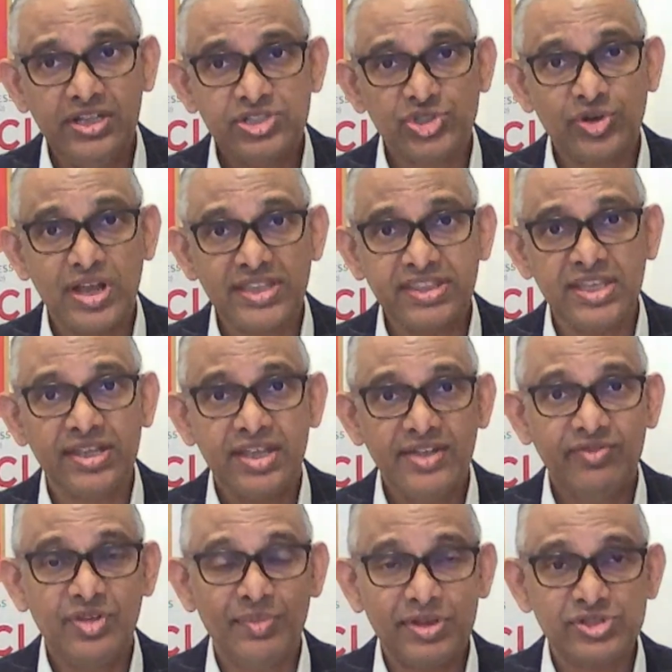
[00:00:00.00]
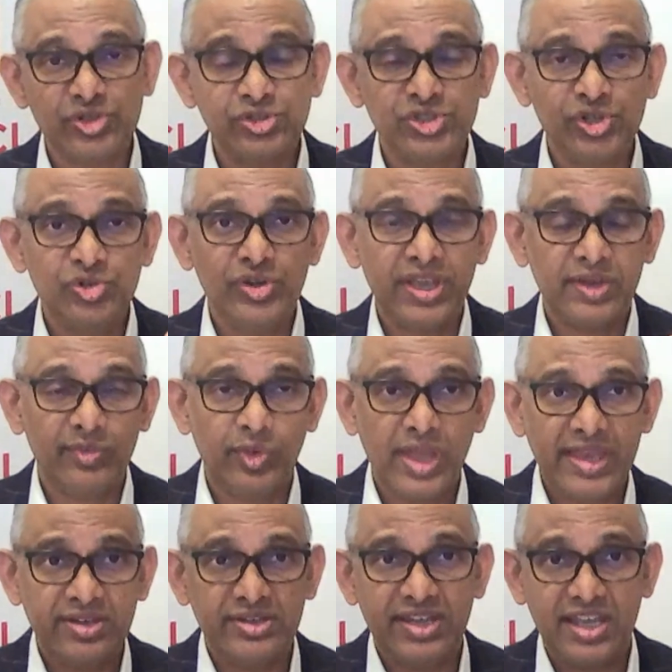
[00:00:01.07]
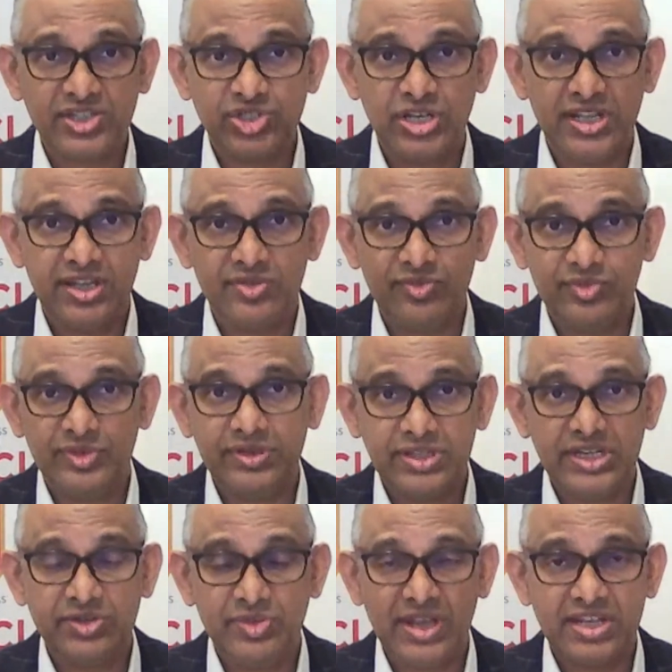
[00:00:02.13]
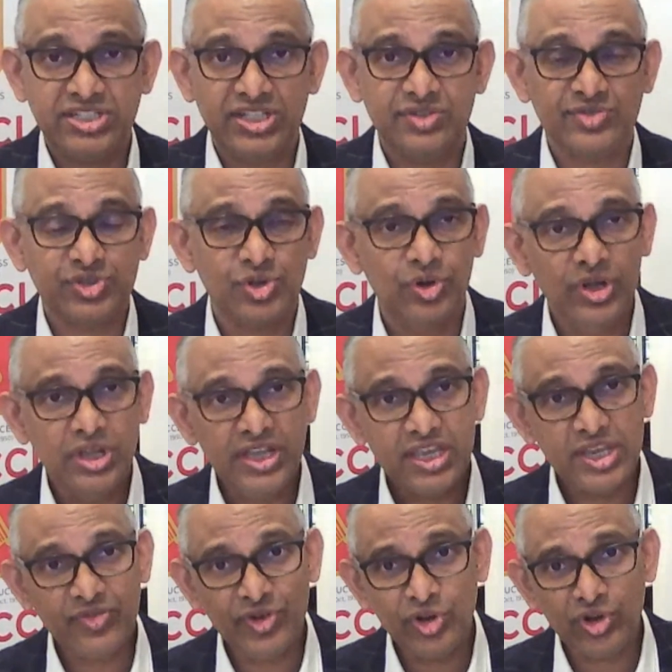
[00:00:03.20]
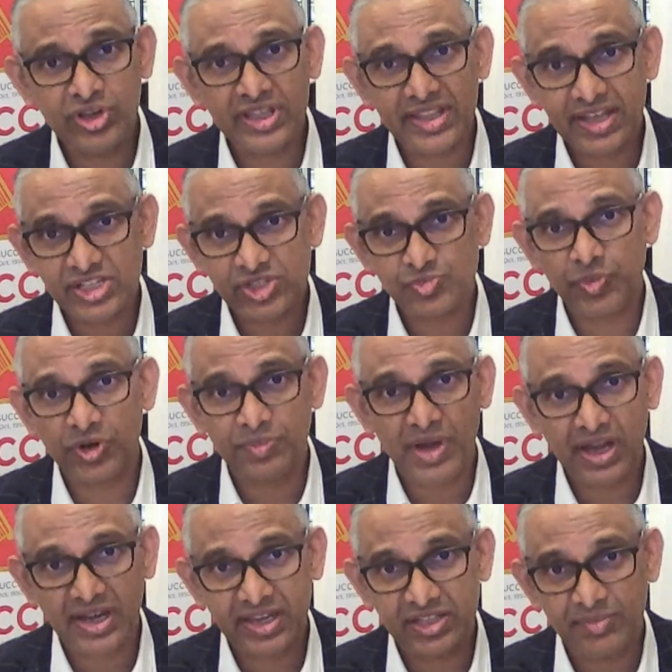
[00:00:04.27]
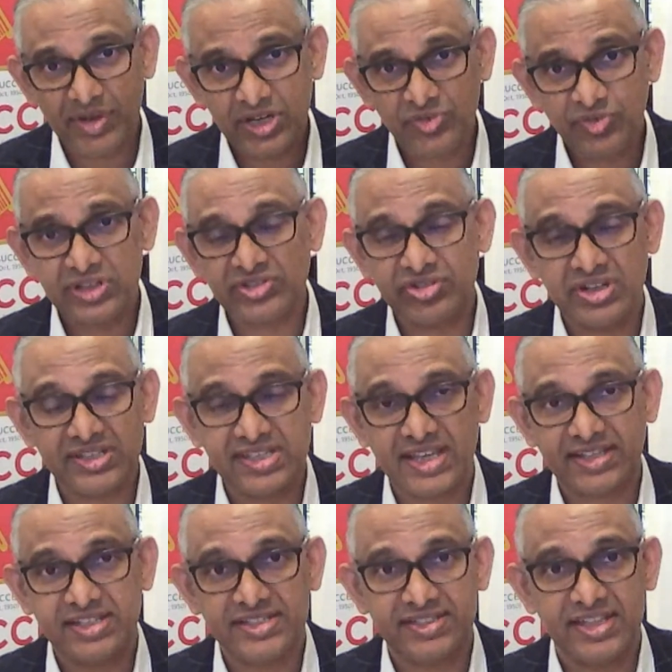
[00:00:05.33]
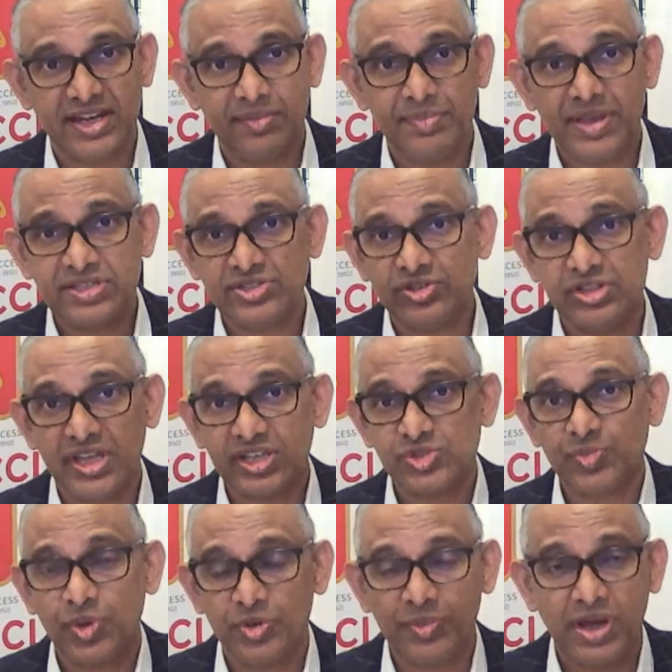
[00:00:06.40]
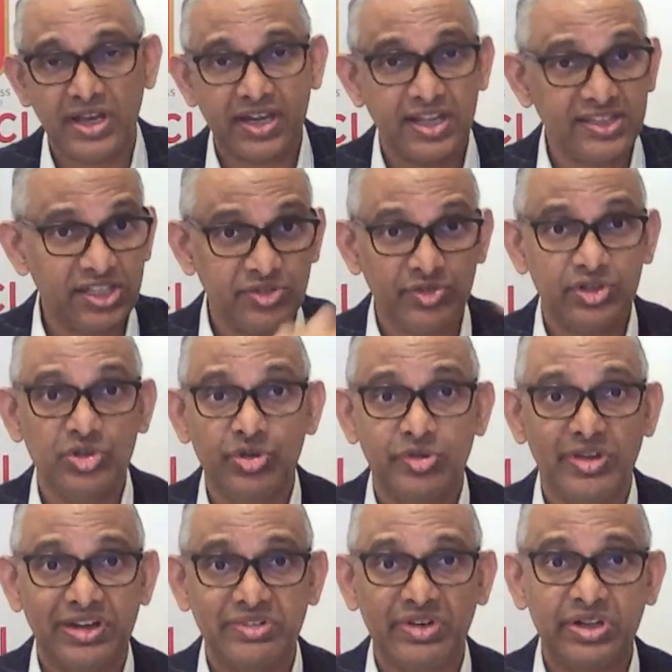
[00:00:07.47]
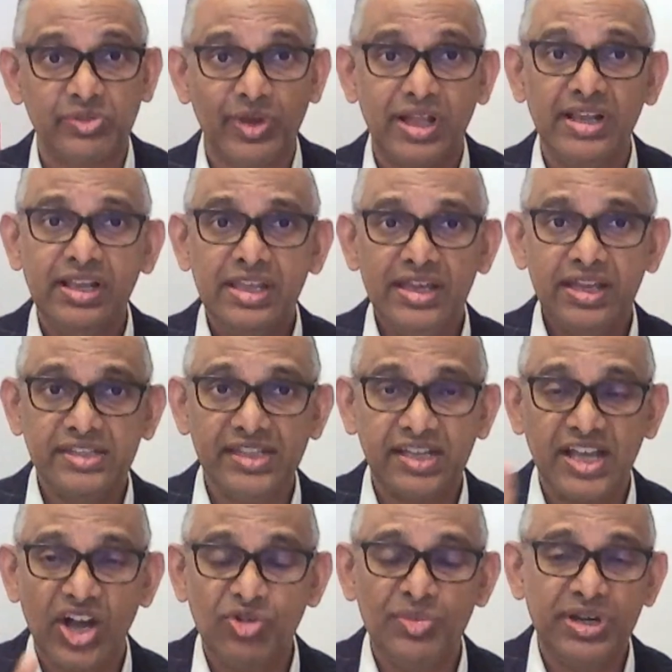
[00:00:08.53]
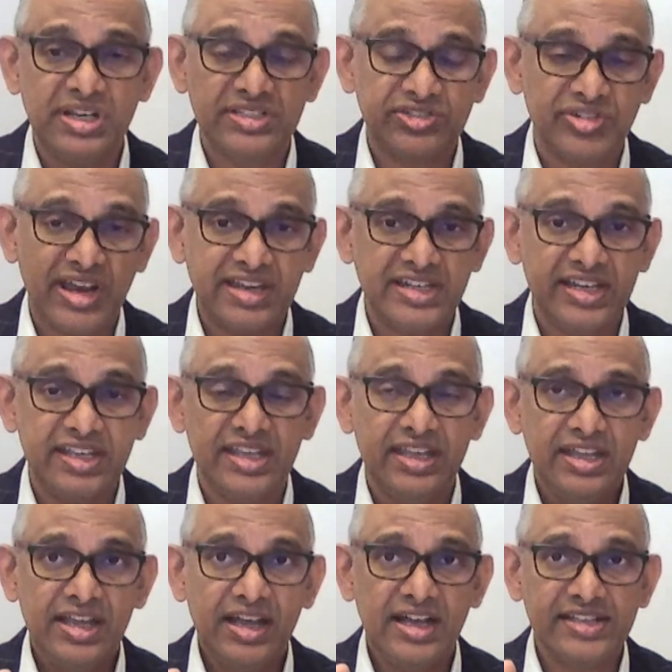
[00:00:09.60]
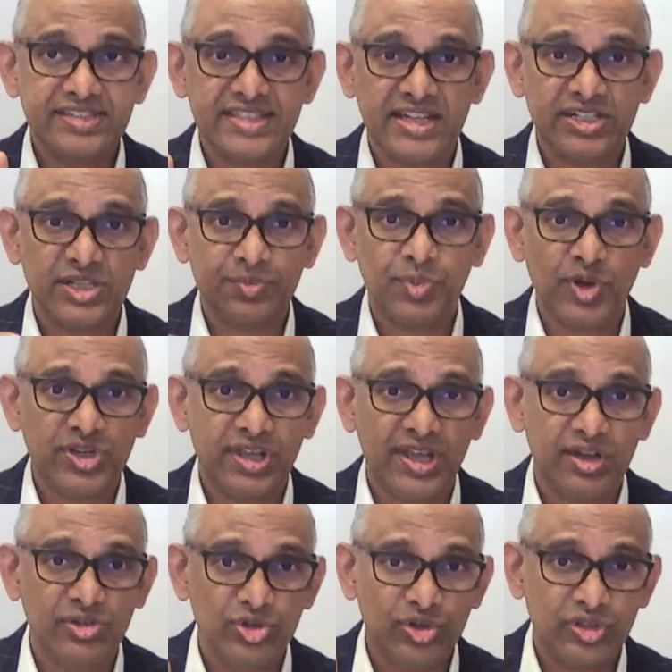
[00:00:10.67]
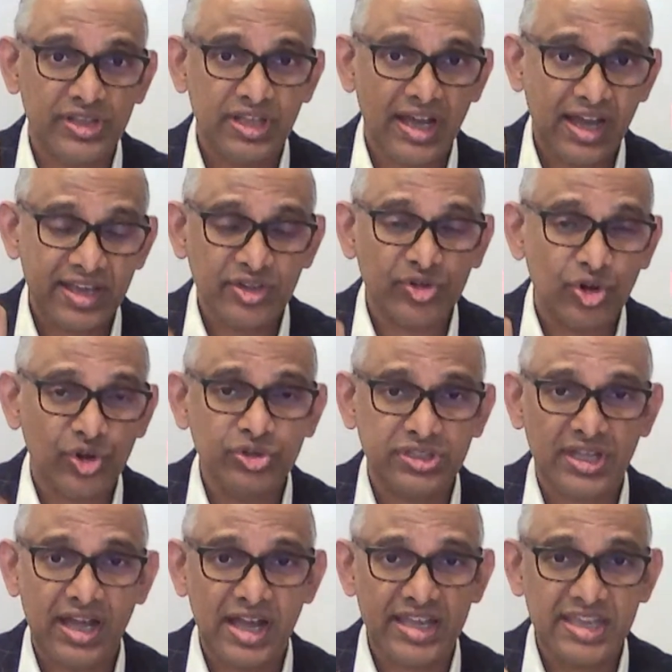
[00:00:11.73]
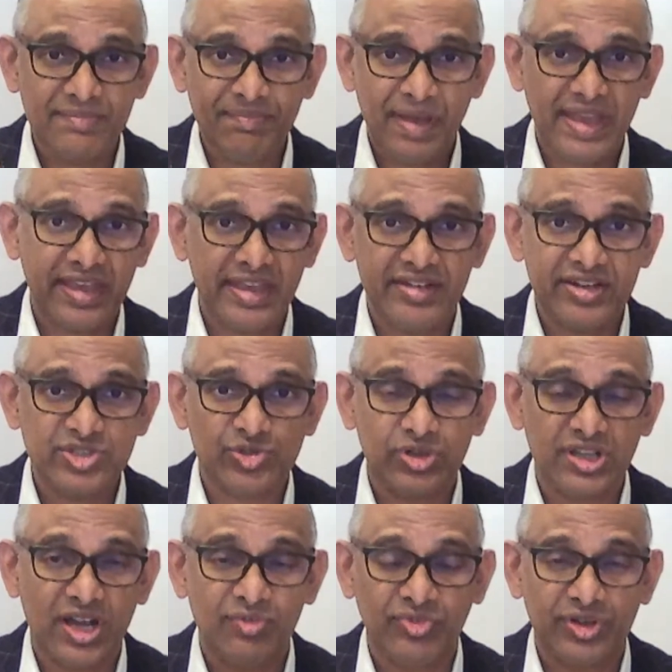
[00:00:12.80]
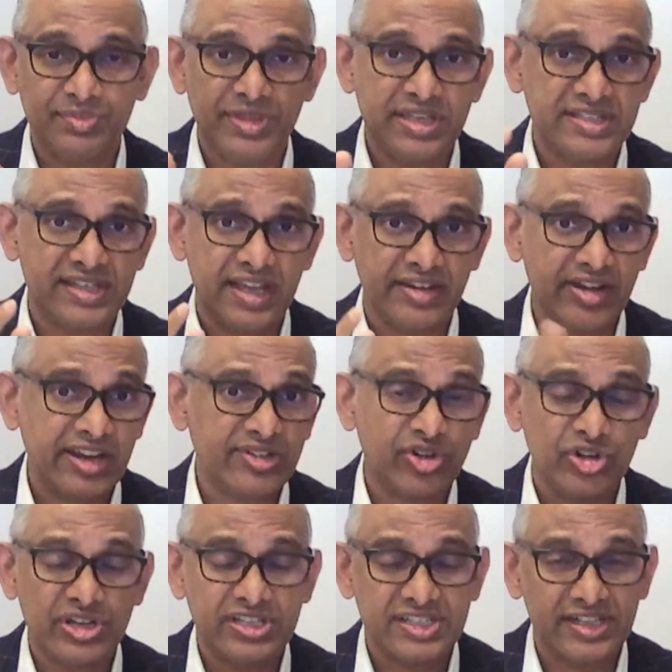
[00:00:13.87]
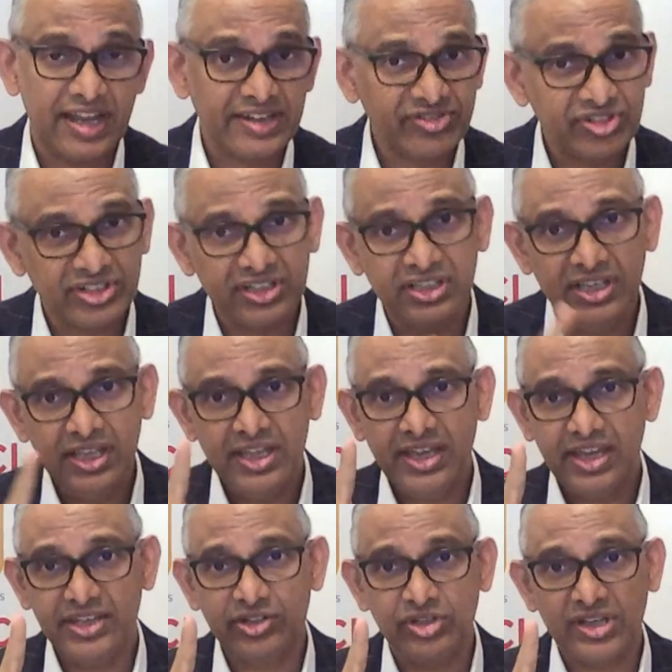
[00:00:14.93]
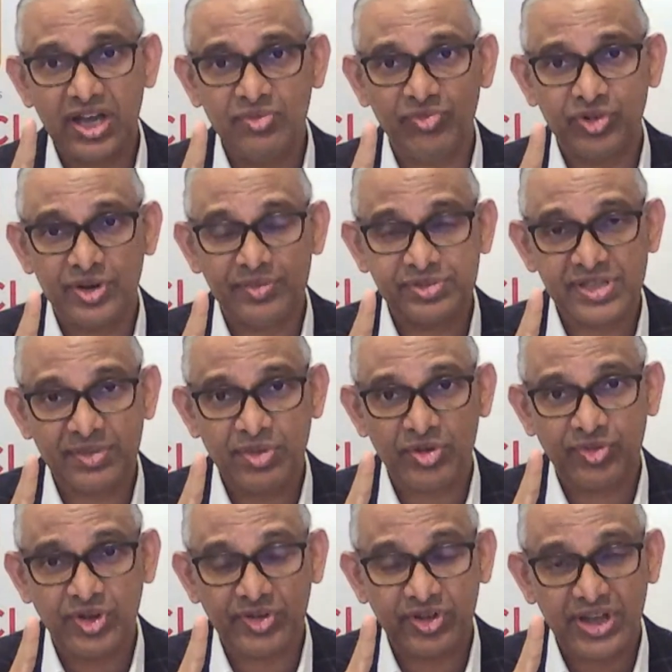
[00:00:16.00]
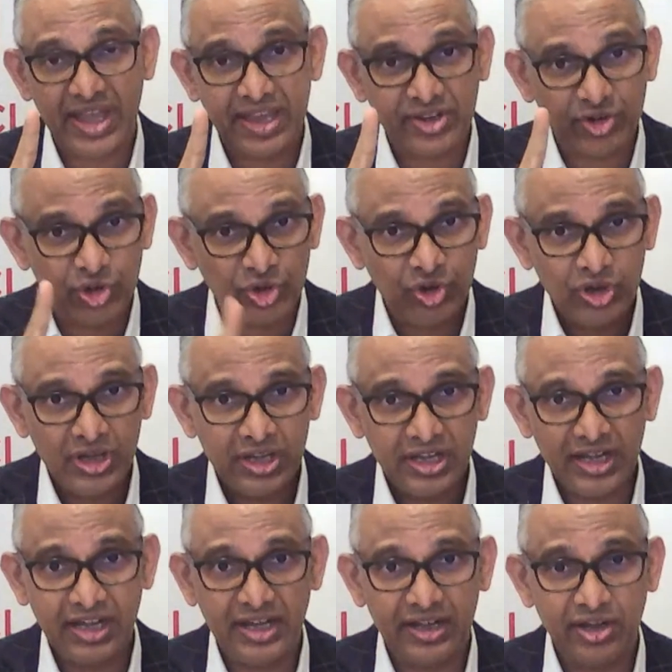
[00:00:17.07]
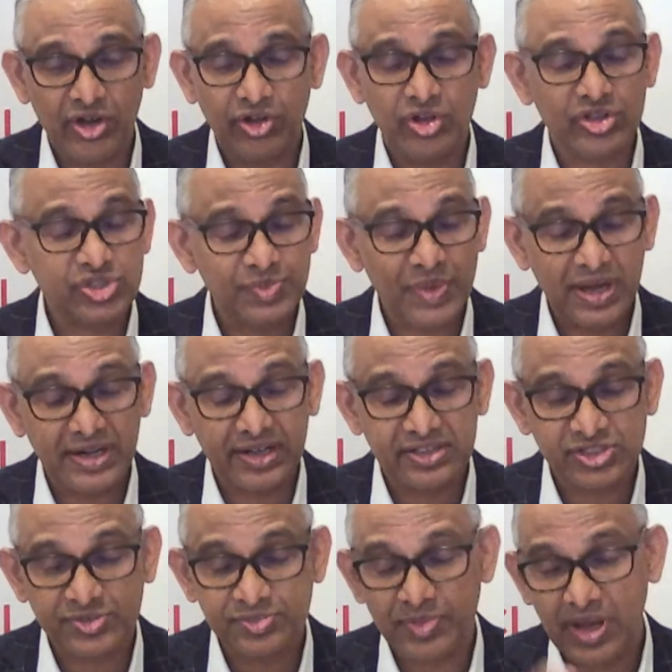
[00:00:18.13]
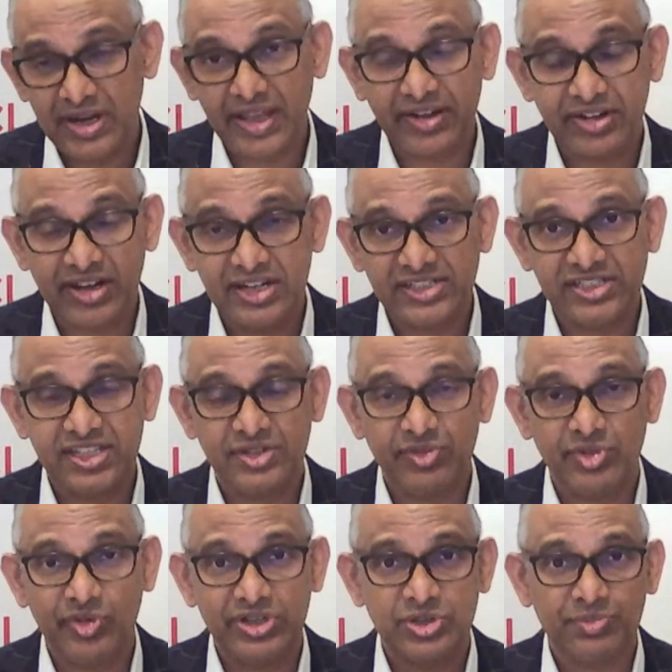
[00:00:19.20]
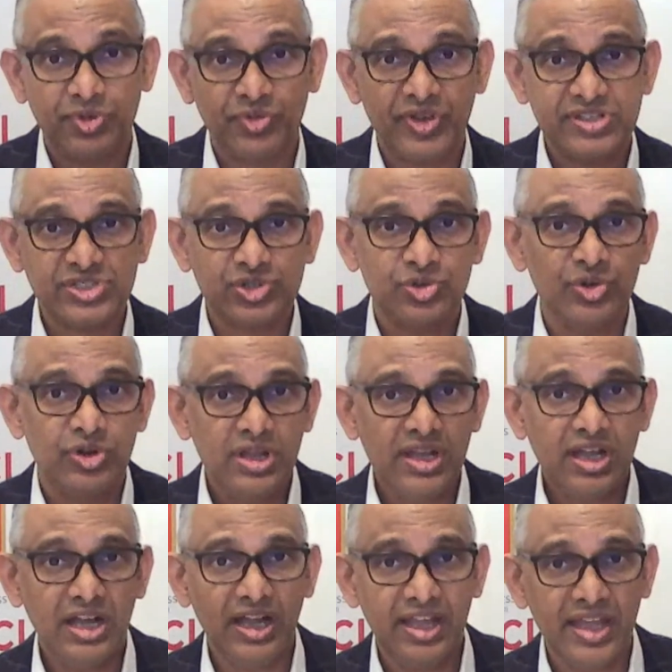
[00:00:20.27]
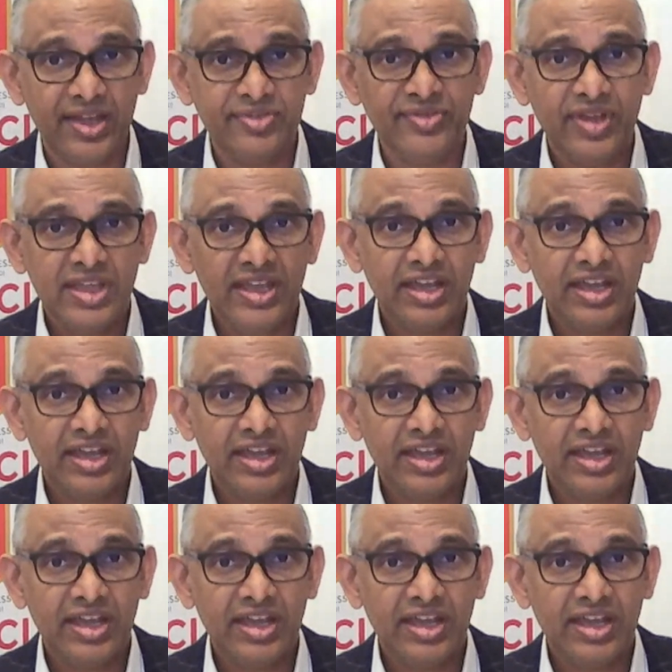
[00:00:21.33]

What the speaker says: So I think we must also look at where did we achieve. So if you look at the export market, the manufacturing sectors that are based on the export market, I think we're doing very, very well. I think government is rightly started pointing out, look, at the high growth, high impact areas will come from things like electronics and electrical. It will come from some of our agro or smart agriculture that we want to profess to have.